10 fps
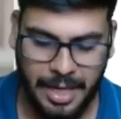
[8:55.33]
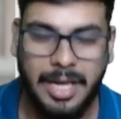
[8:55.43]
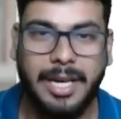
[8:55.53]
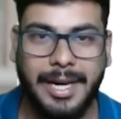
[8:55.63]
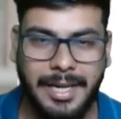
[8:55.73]

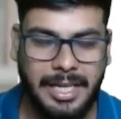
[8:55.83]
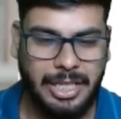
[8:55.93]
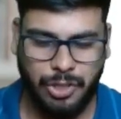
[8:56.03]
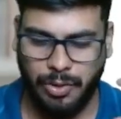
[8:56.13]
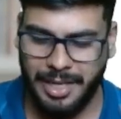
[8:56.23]
right,
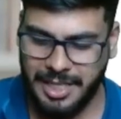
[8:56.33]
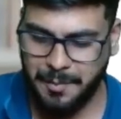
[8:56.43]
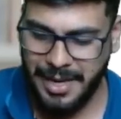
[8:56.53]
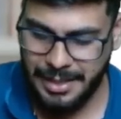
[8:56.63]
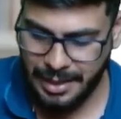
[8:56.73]
so it's
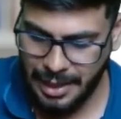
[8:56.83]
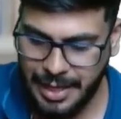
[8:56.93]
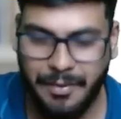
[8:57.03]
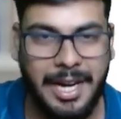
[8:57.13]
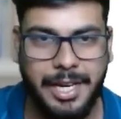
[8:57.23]
basically
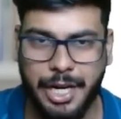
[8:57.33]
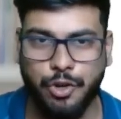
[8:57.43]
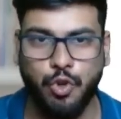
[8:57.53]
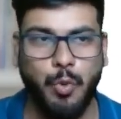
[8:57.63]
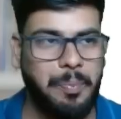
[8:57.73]
divided into
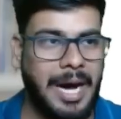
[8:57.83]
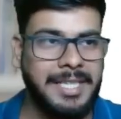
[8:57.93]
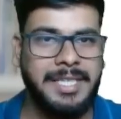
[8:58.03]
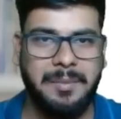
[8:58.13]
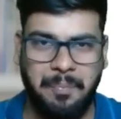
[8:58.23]
2
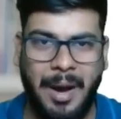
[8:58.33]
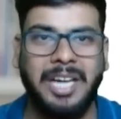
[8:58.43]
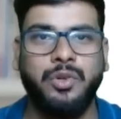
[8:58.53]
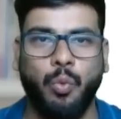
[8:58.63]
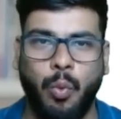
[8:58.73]
parts.
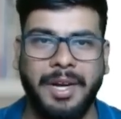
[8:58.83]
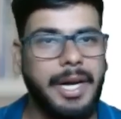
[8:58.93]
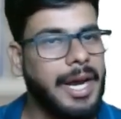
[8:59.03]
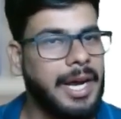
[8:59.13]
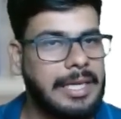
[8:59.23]
Part
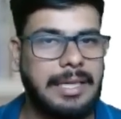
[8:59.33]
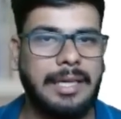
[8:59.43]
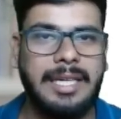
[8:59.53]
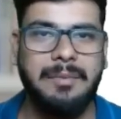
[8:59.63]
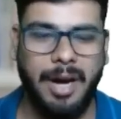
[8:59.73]
1,
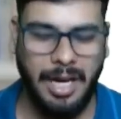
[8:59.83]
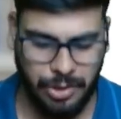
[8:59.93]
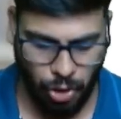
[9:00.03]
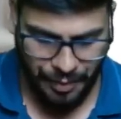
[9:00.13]
30 marks of